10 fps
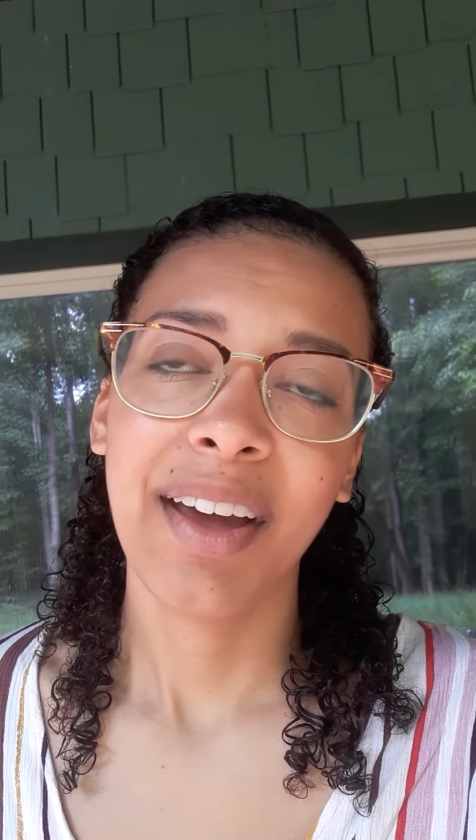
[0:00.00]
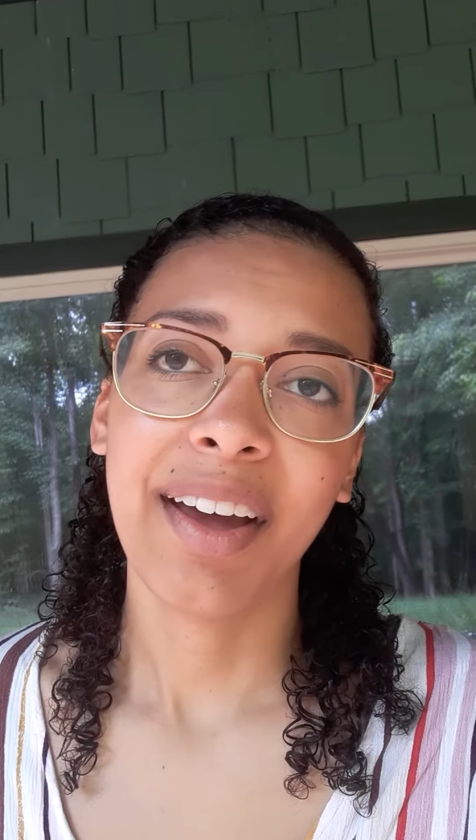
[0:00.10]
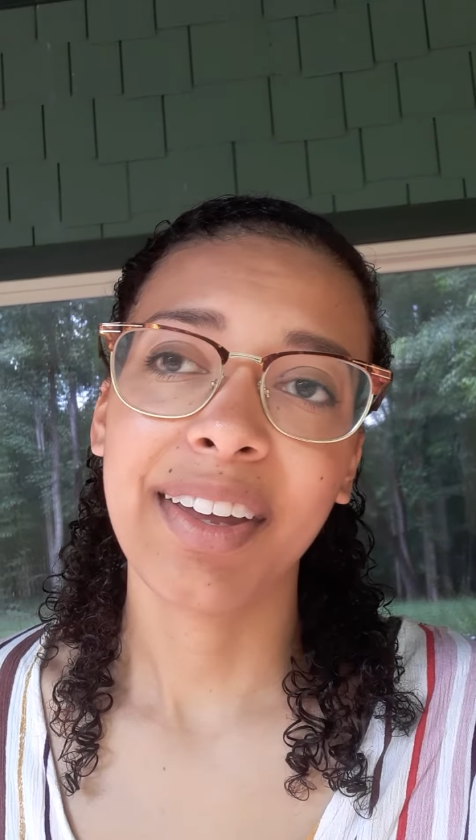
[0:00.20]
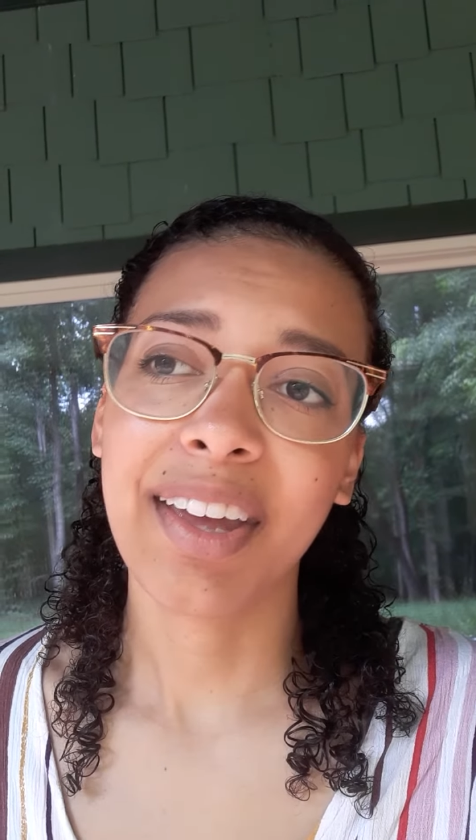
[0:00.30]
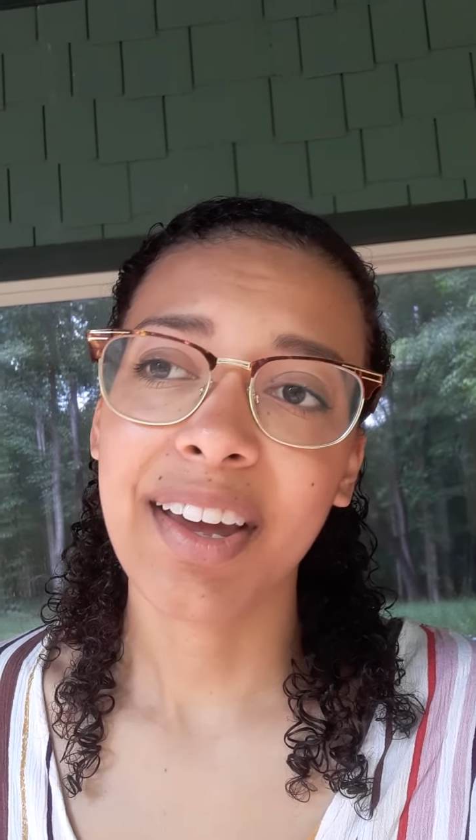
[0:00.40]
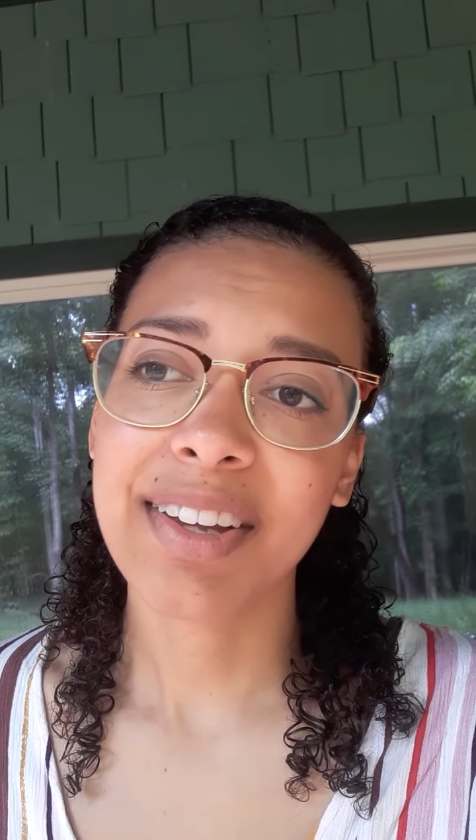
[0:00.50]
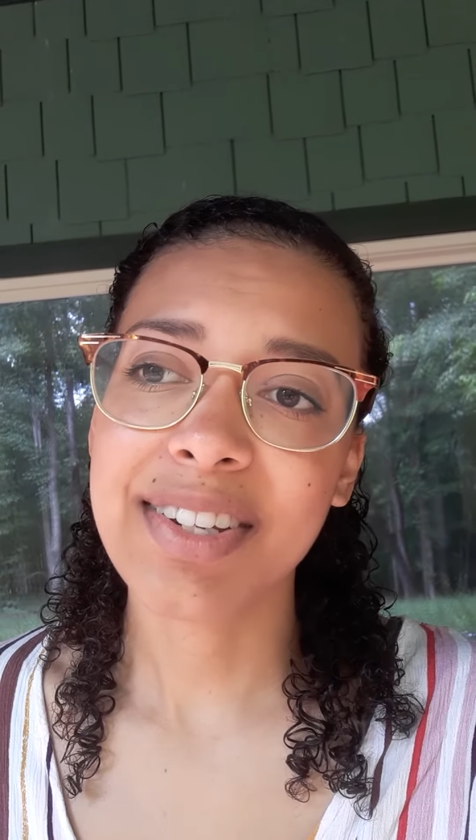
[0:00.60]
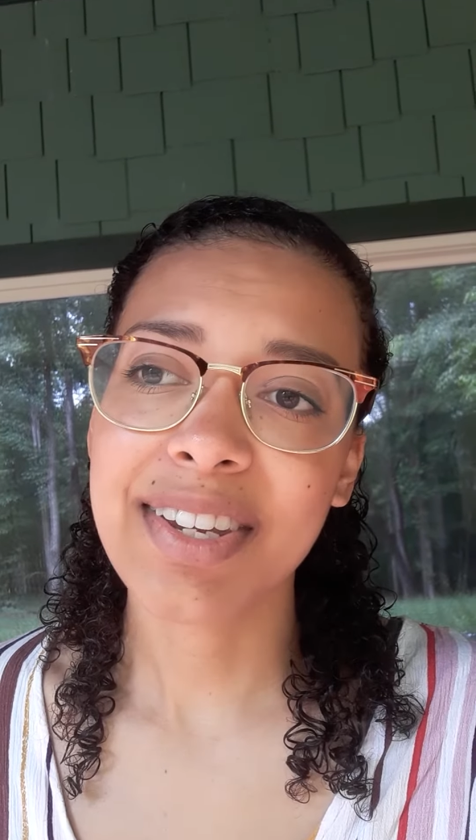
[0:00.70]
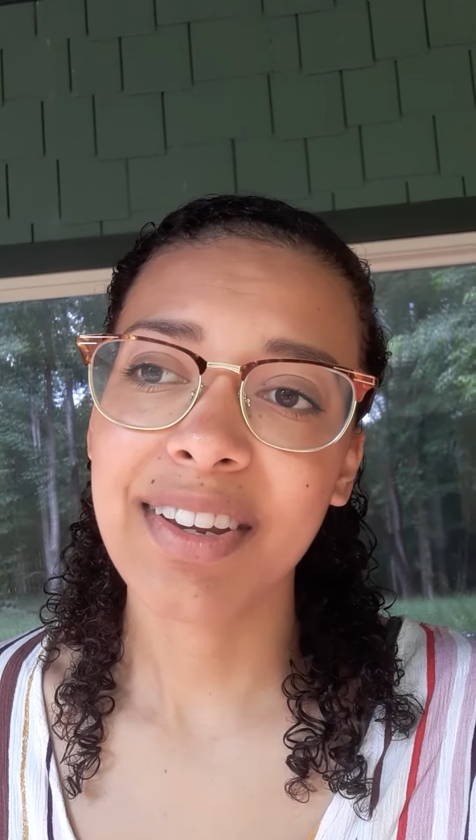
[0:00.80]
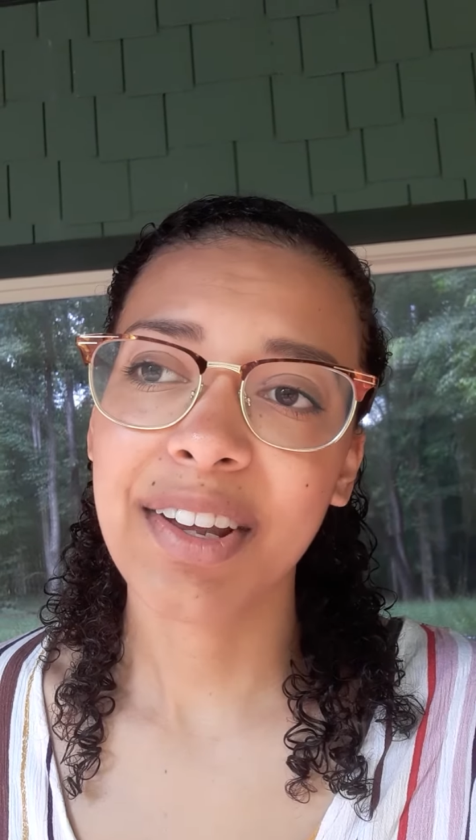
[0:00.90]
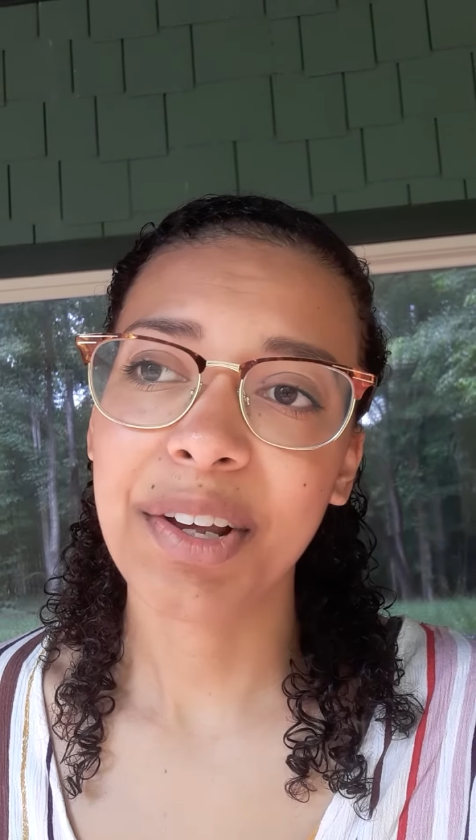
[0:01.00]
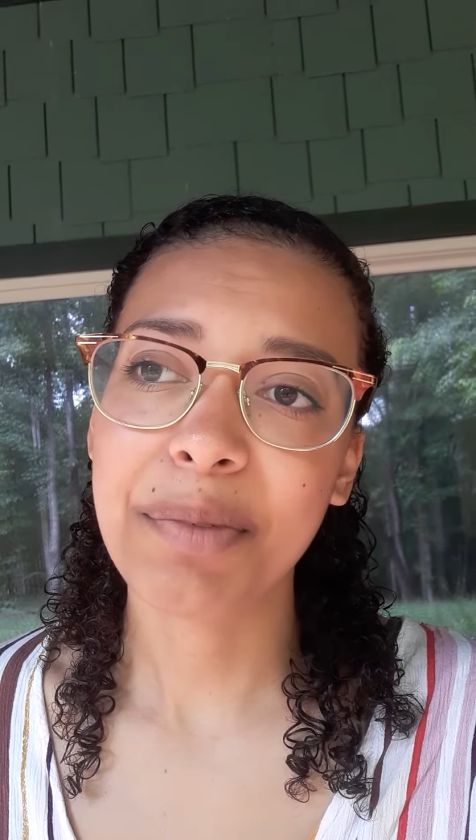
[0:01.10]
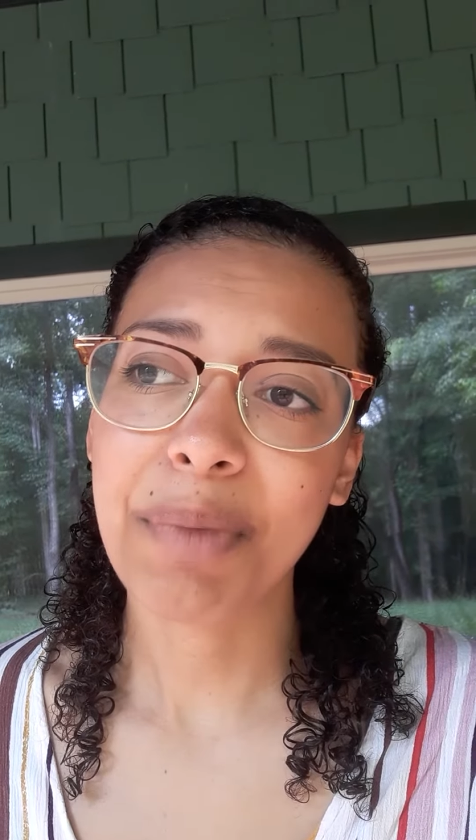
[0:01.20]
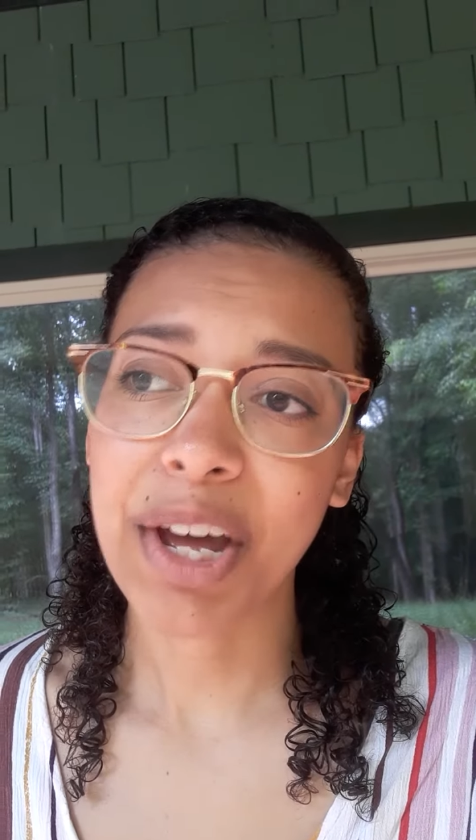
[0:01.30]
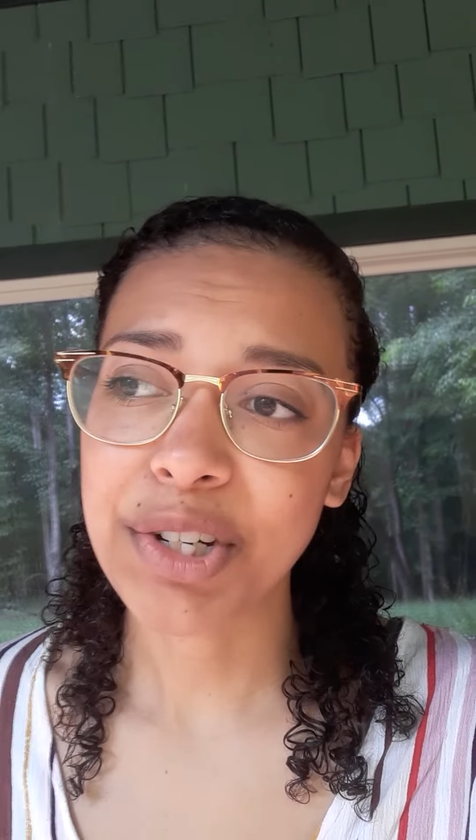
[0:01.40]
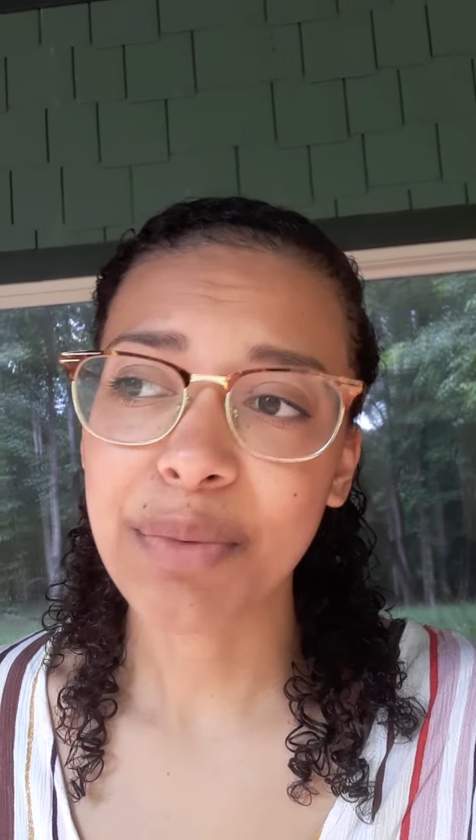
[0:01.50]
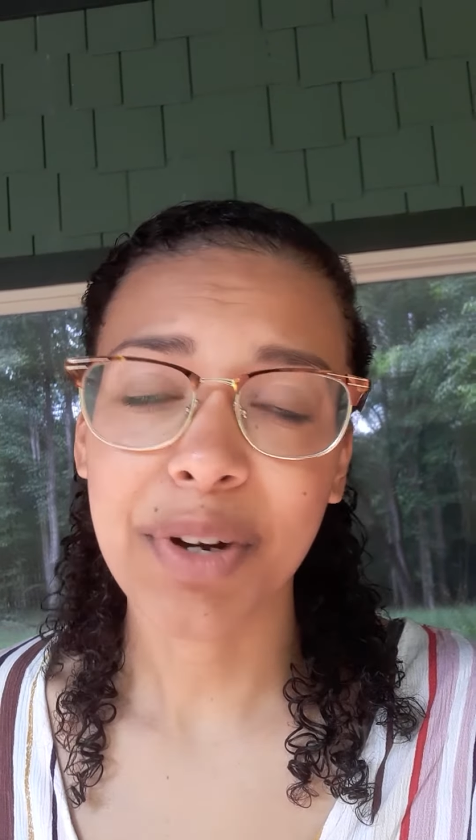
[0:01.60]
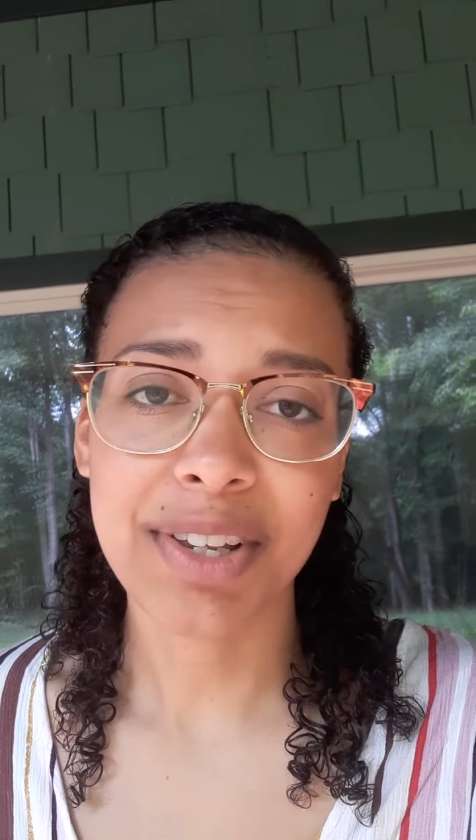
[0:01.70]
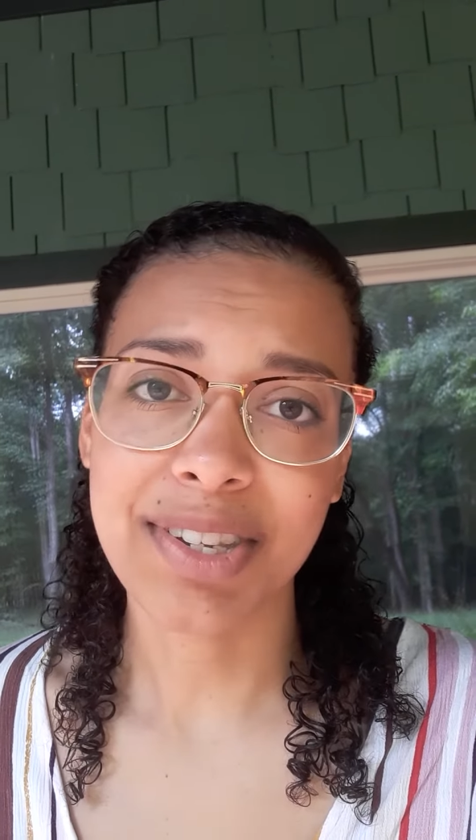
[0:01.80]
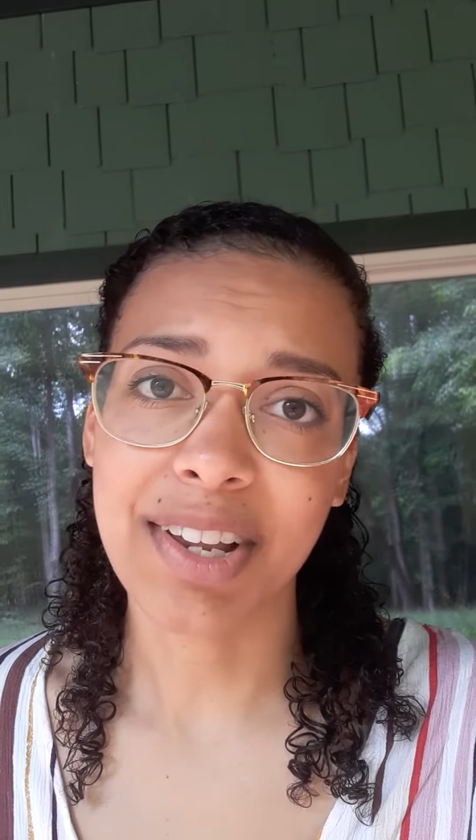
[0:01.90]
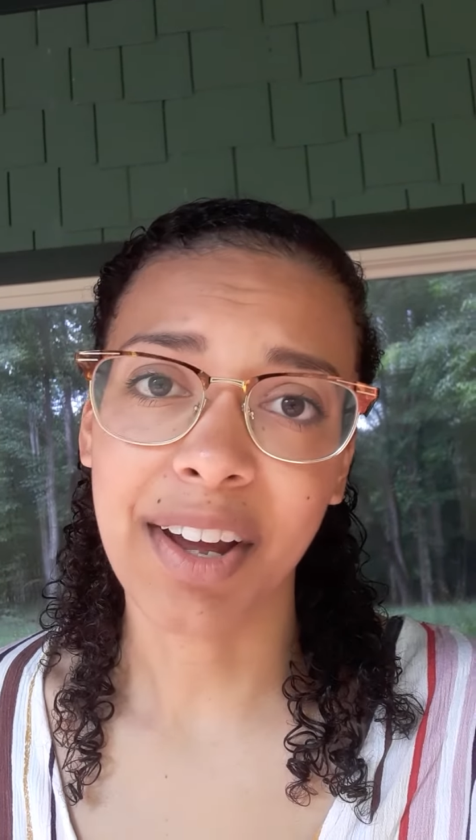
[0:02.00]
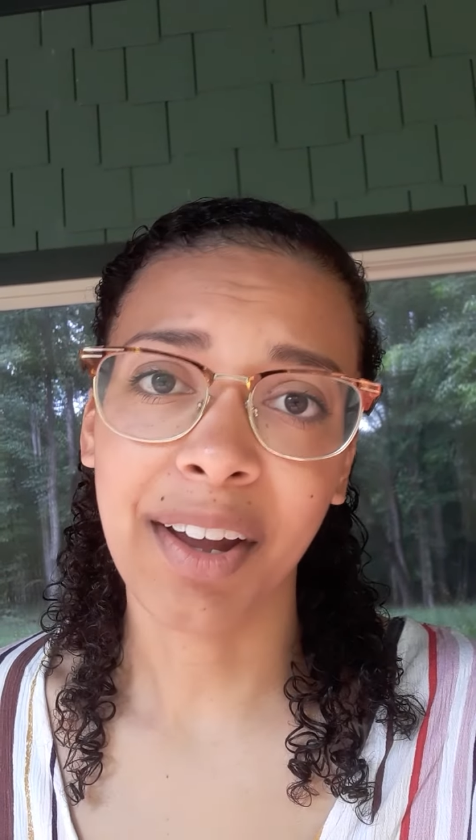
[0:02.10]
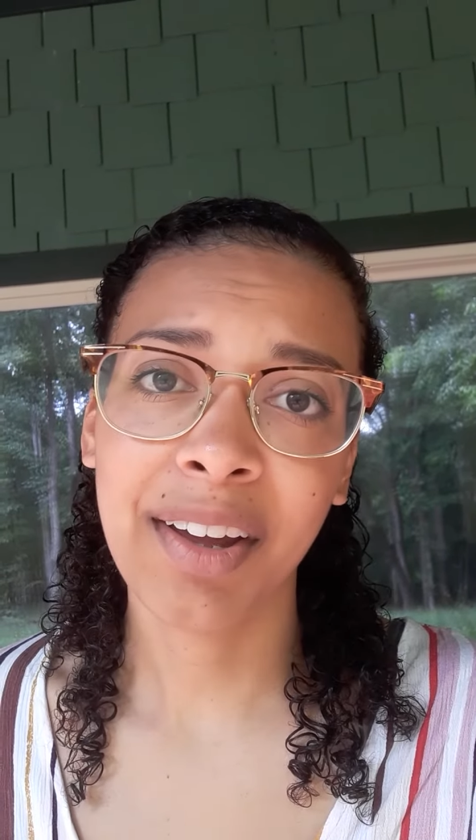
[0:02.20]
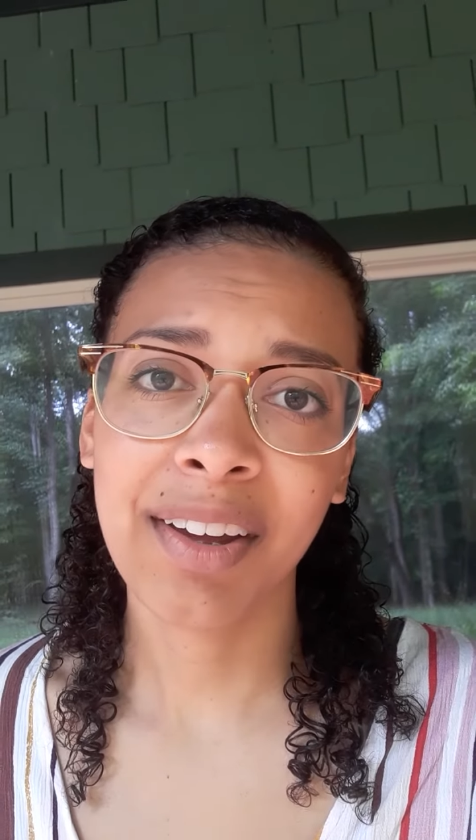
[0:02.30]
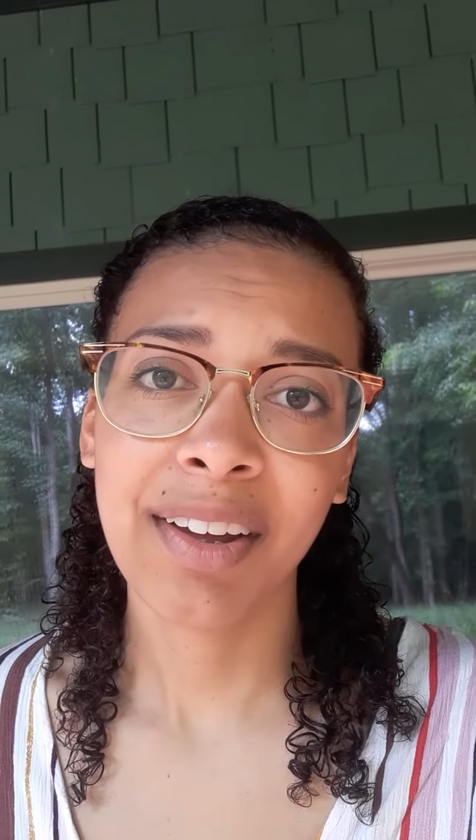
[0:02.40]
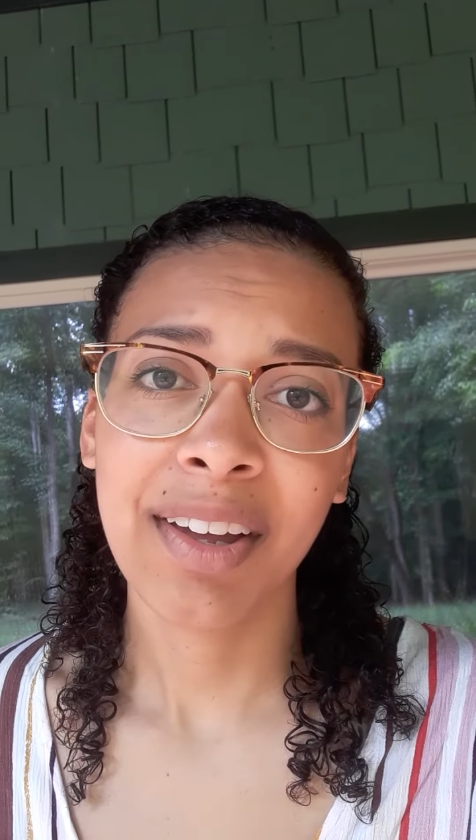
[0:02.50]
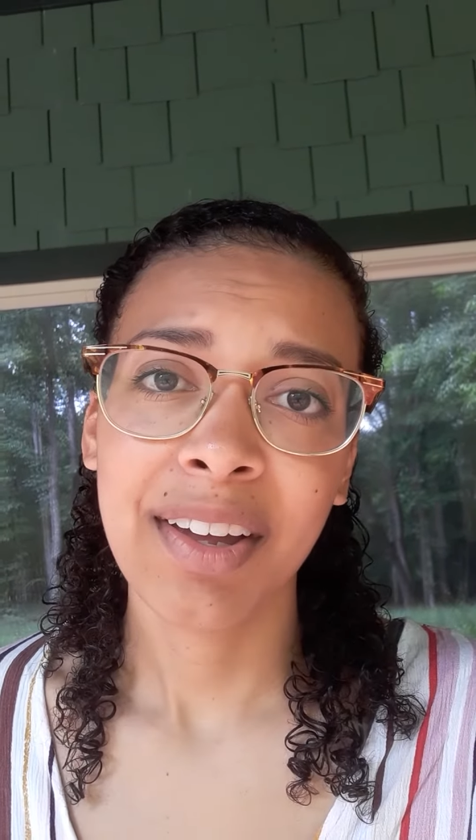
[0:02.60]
I can't imagine what it's like